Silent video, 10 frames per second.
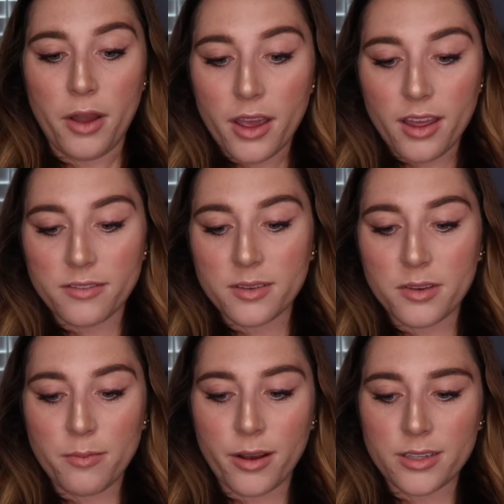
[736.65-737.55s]
but if
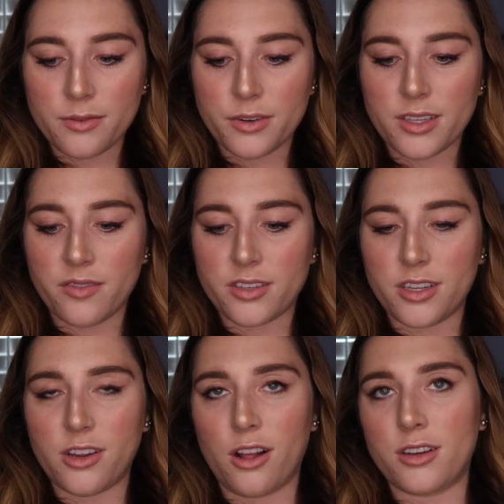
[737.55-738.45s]
somebody buys this for
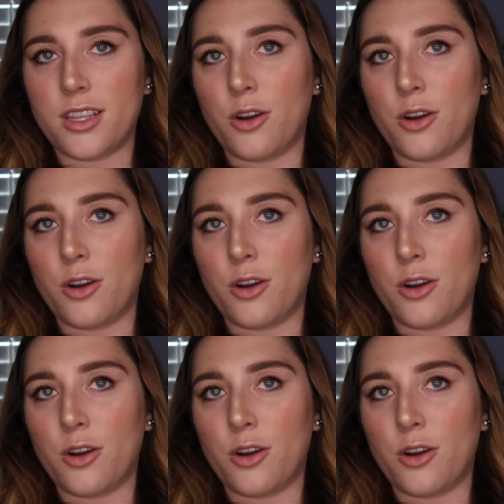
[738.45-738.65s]
$17,